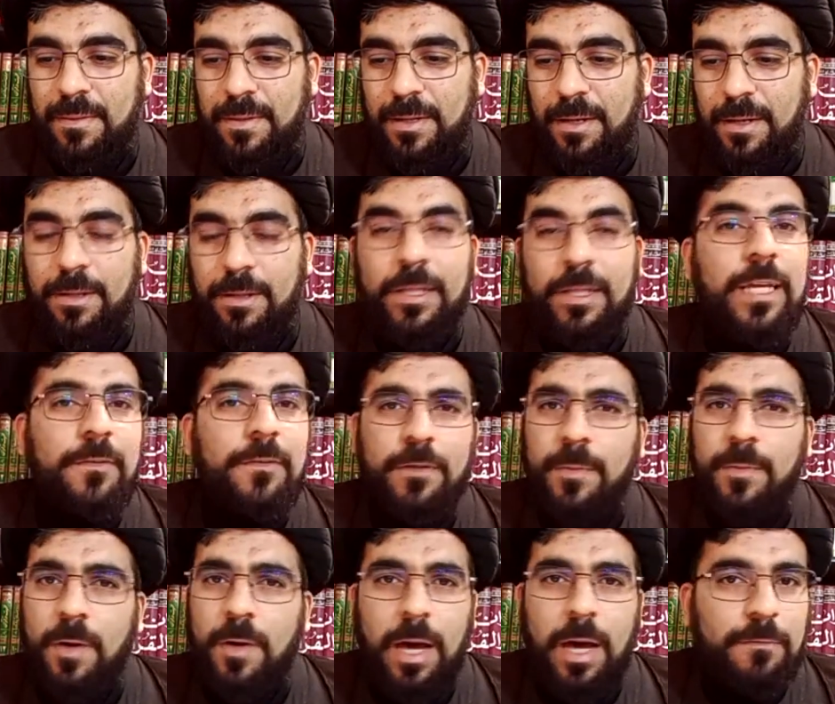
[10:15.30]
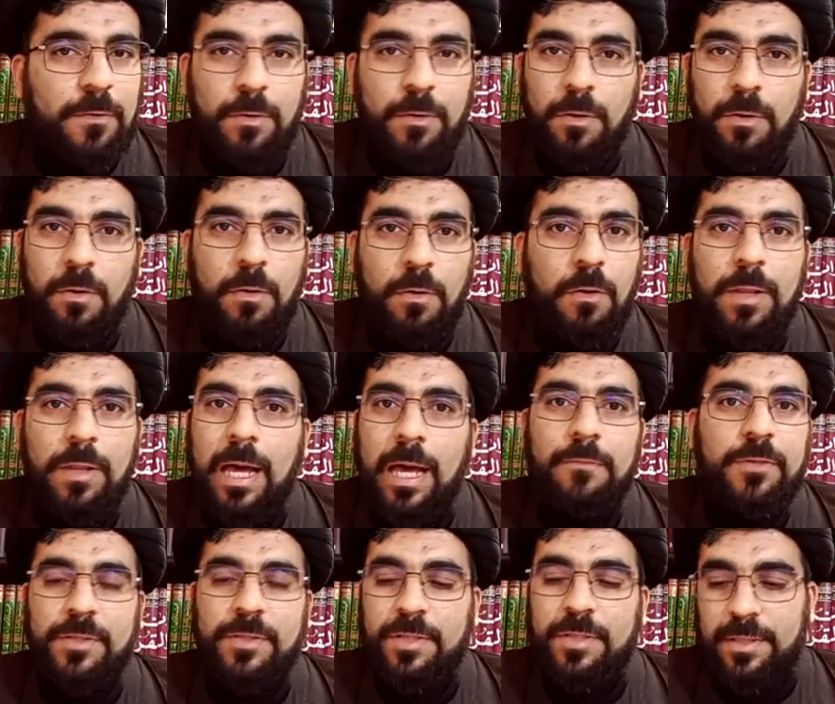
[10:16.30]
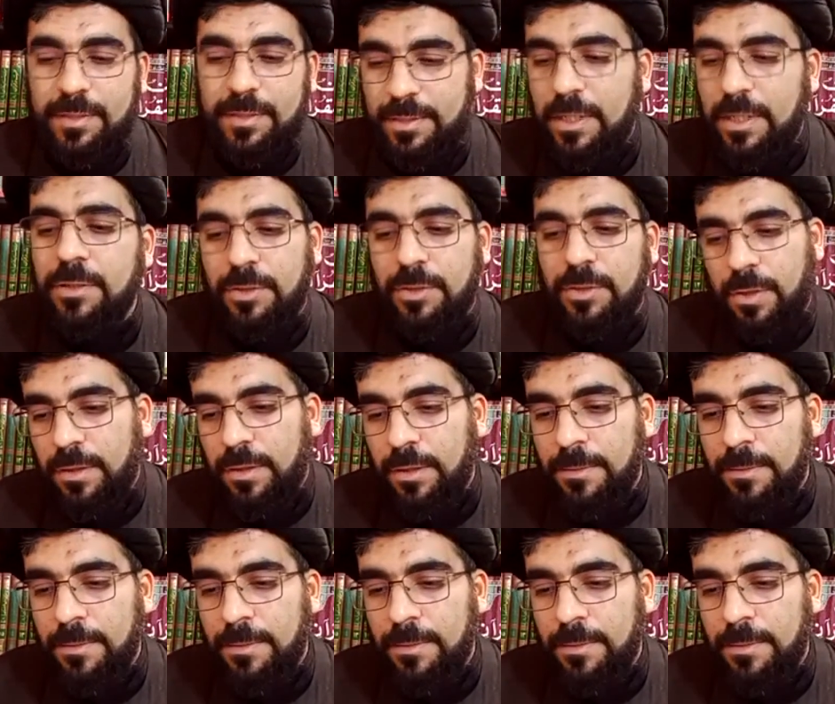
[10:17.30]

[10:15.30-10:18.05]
clean from all our sins, inshallah.